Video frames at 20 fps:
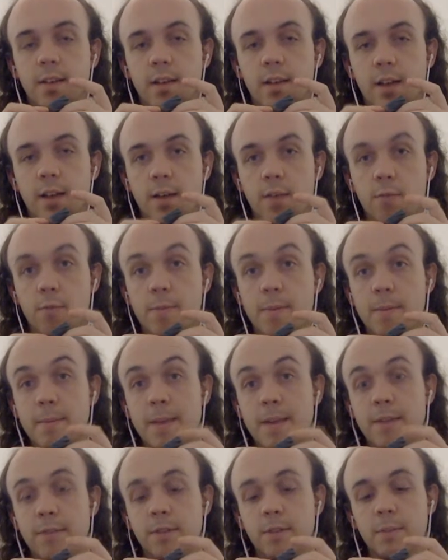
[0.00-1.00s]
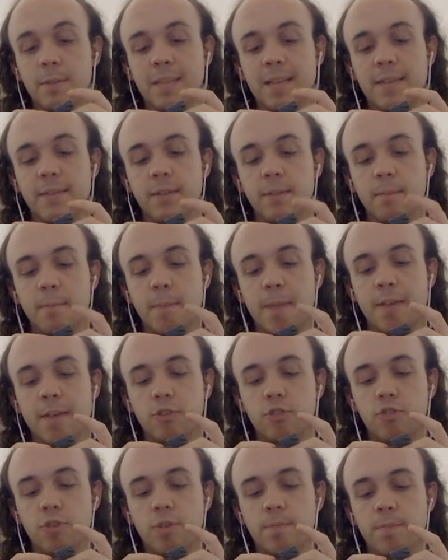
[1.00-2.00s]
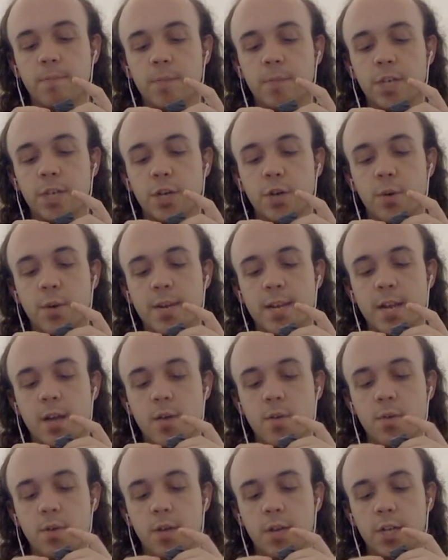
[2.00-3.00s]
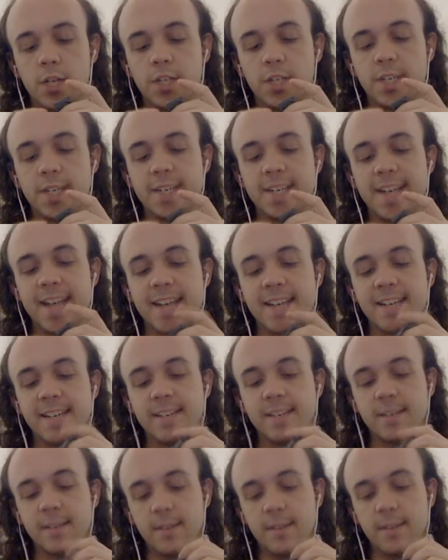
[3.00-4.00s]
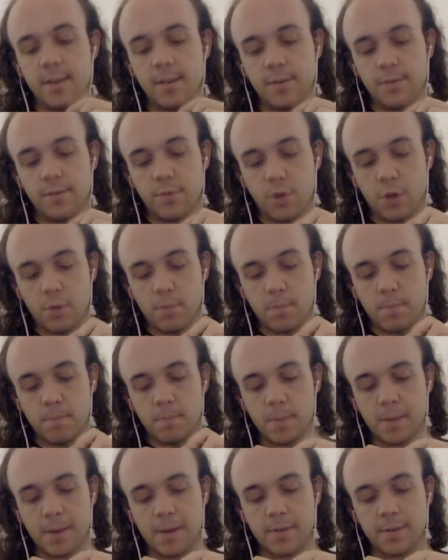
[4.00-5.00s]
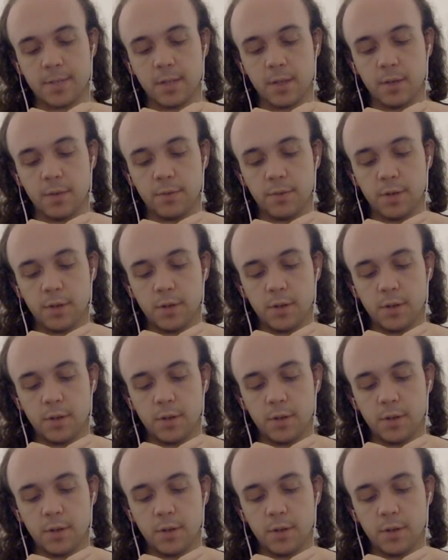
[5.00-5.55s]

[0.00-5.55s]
will be made from the Malevolent Maelstrom, which I already own. I just need to get it from my parents' loft.